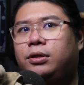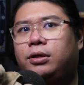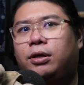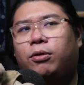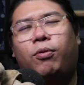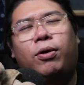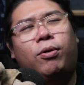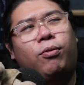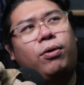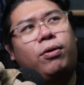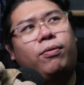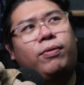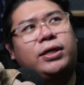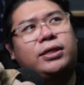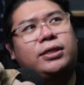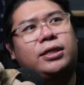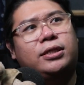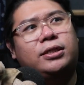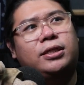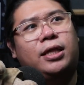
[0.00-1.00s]
what
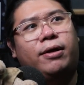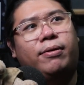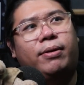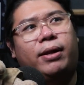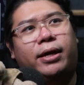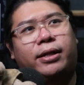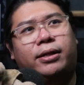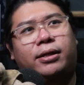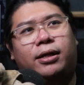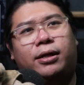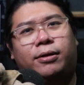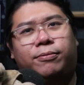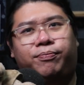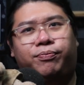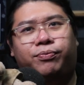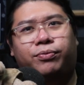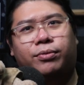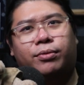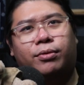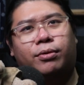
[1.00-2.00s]
was his name, like
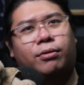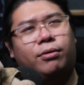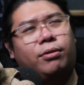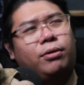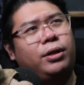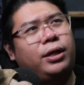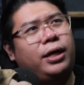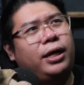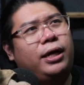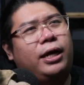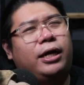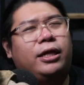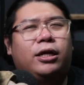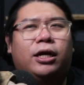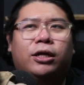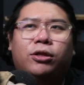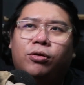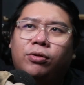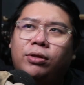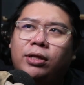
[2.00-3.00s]

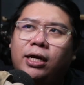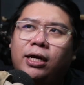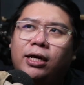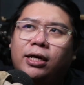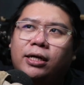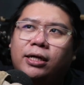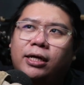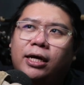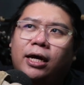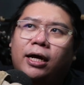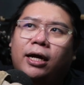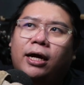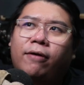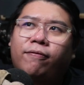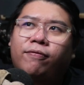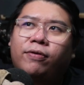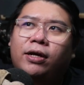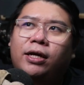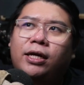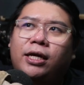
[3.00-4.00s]
I don't think, yeah,
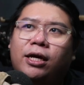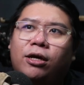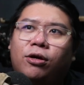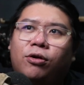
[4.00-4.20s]
after he